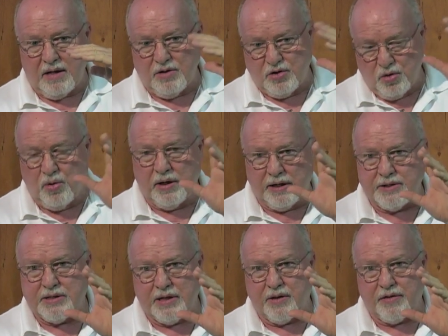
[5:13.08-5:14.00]

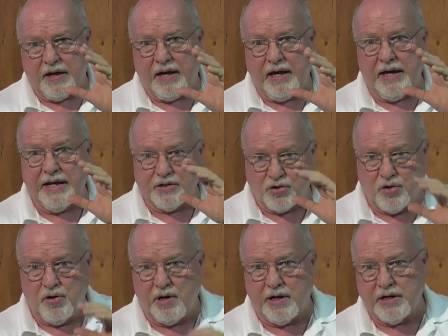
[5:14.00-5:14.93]
dualistic thinking is
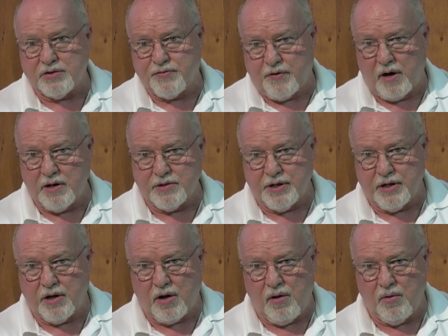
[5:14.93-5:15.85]
good as far as
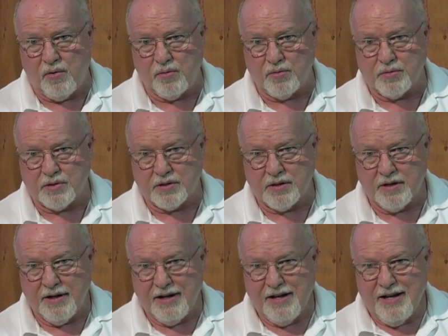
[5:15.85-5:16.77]
it goes,
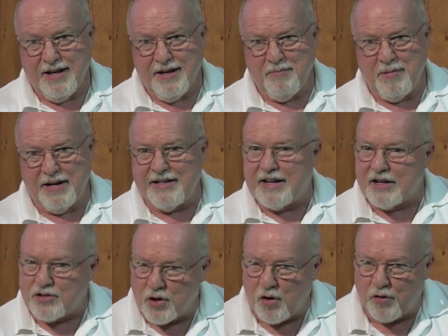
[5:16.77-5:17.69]
but it
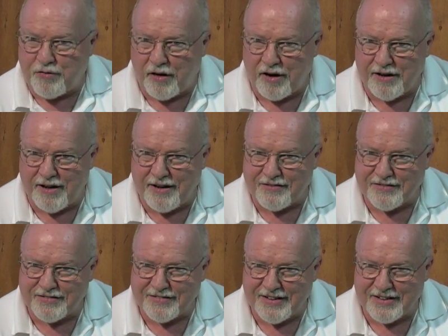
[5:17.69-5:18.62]
doesn't go far enough.
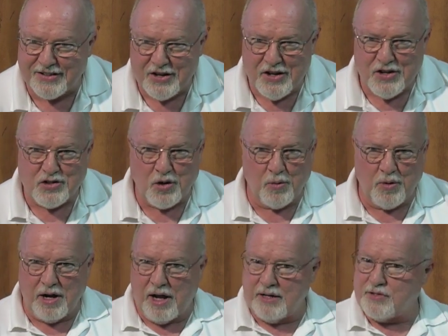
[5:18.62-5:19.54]
So we're
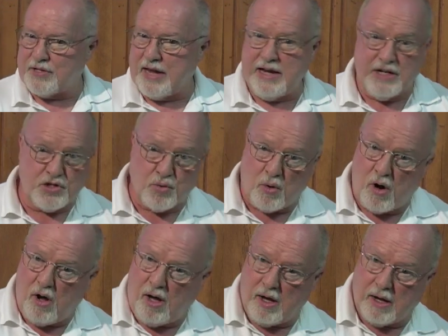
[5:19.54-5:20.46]
not saying it's
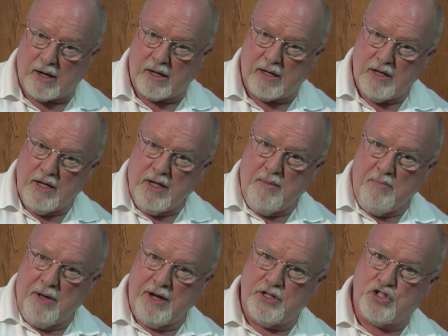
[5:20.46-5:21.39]
wrong,
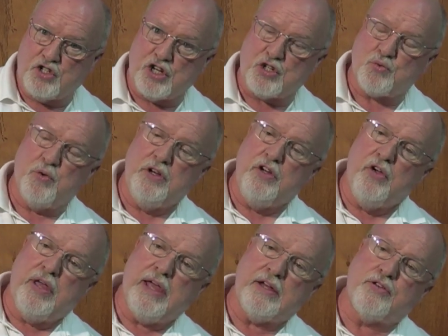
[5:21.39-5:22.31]
but it's just when you
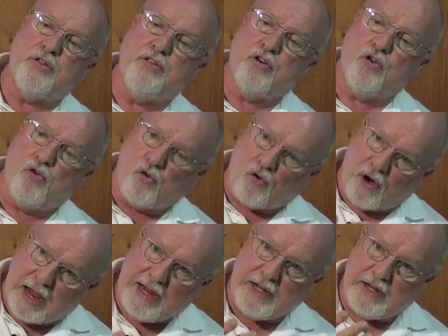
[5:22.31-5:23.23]
get to the
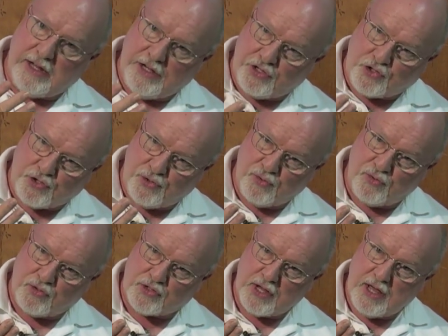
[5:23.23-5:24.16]
great
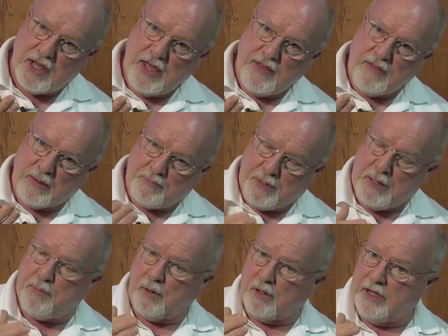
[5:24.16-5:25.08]
issues that
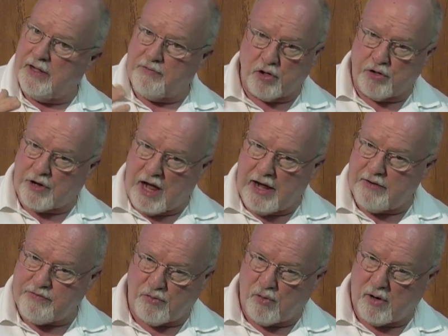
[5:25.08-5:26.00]
people live or die
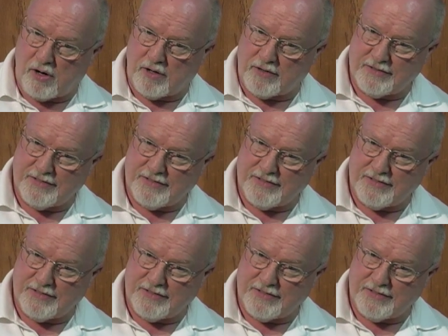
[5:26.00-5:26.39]
for,